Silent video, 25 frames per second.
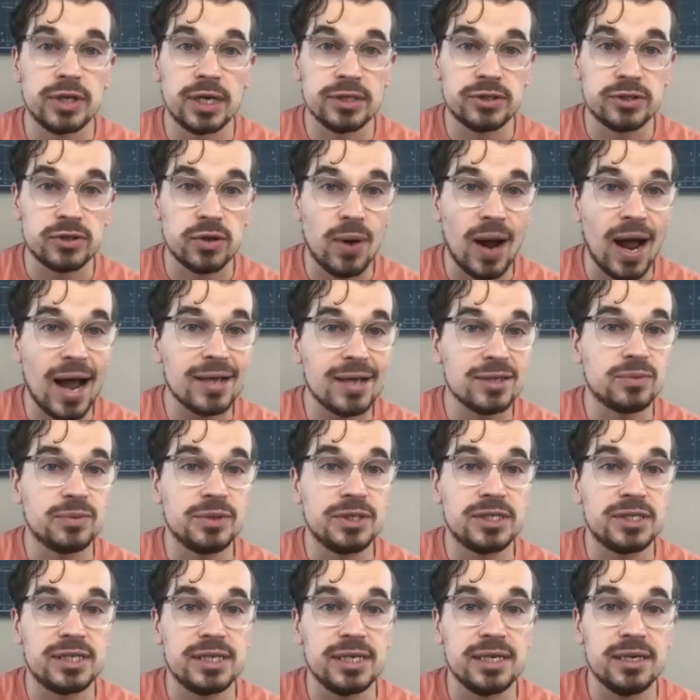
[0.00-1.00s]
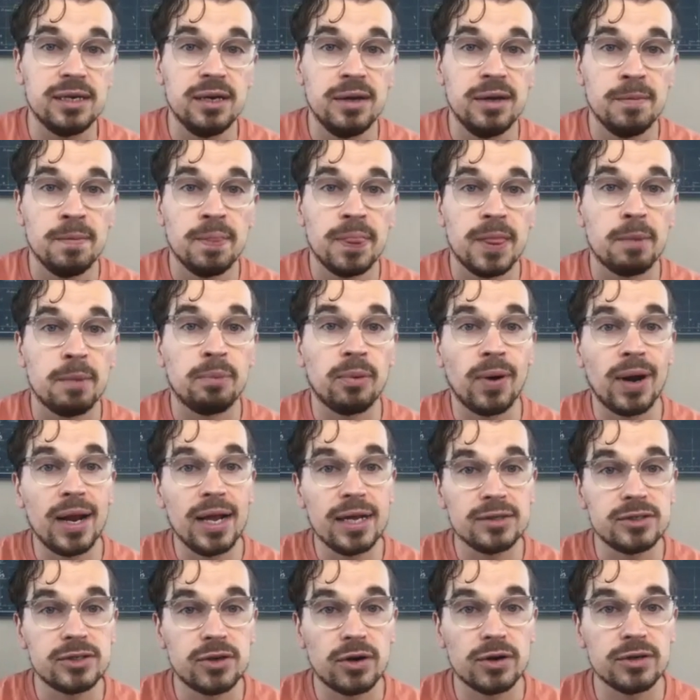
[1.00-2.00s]
And so as we see
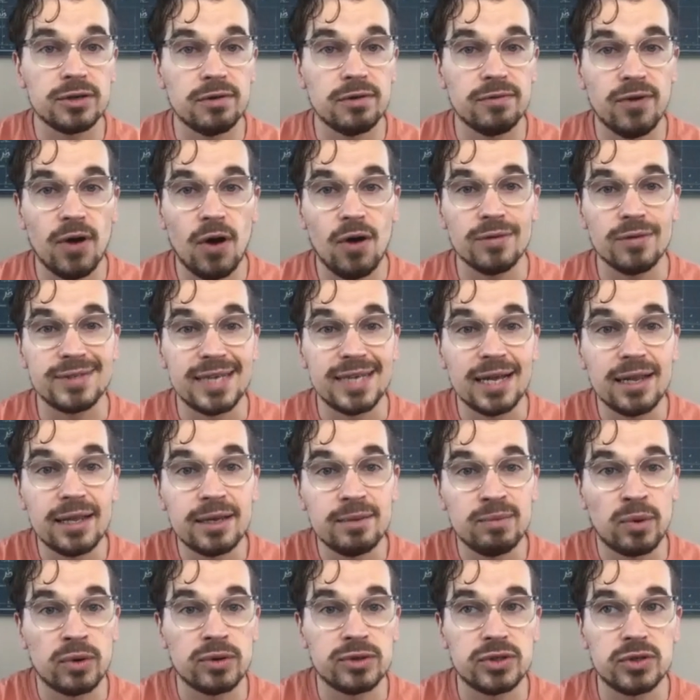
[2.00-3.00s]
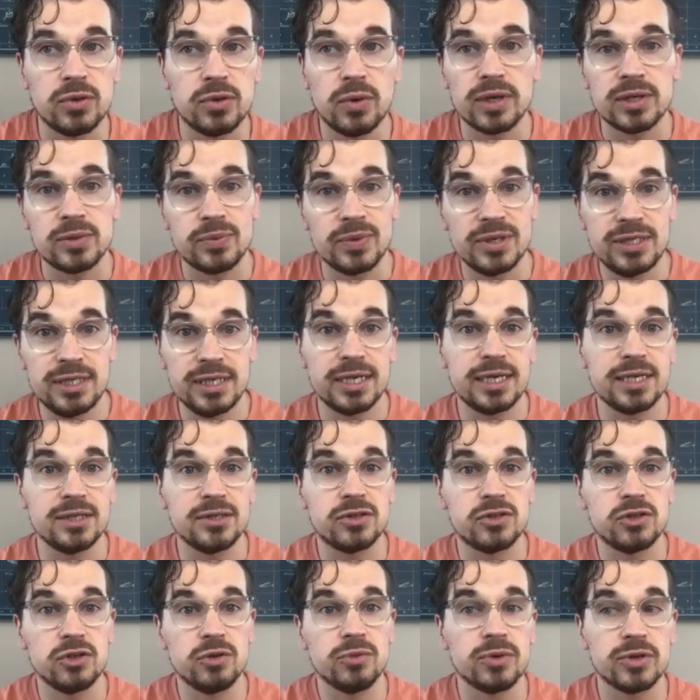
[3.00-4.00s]
brands start to evolve, telling more stories, we see
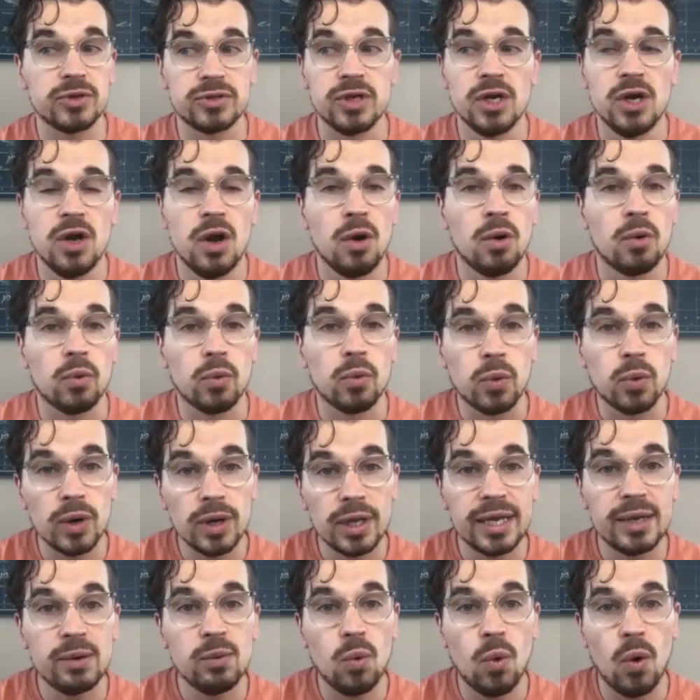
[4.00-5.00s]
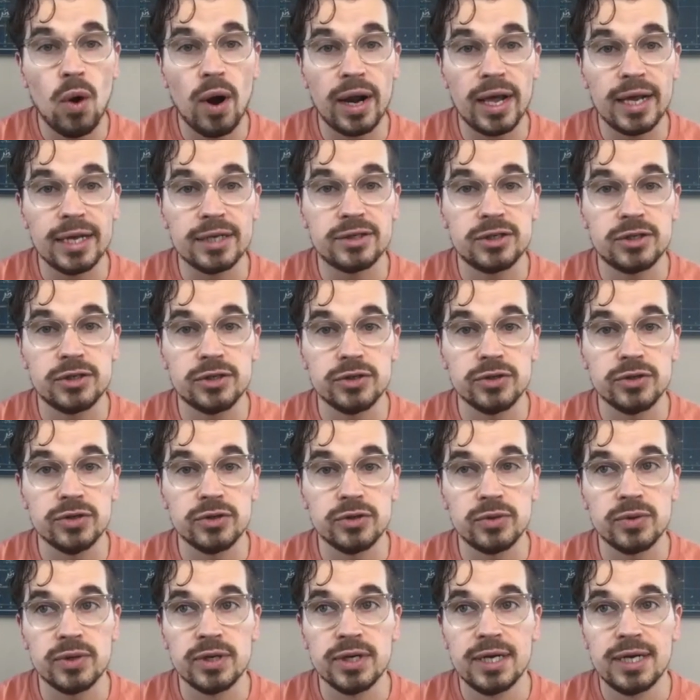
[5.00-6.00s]
consumers really wanting
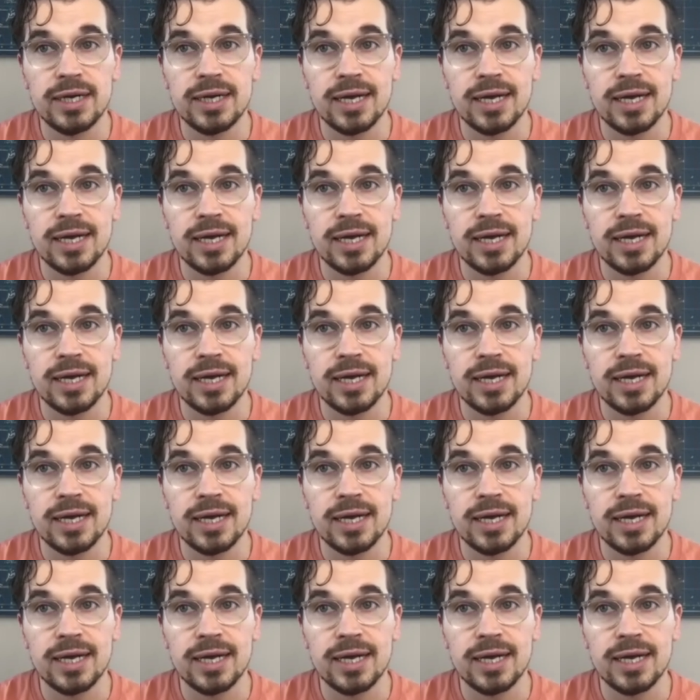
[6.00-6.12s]
to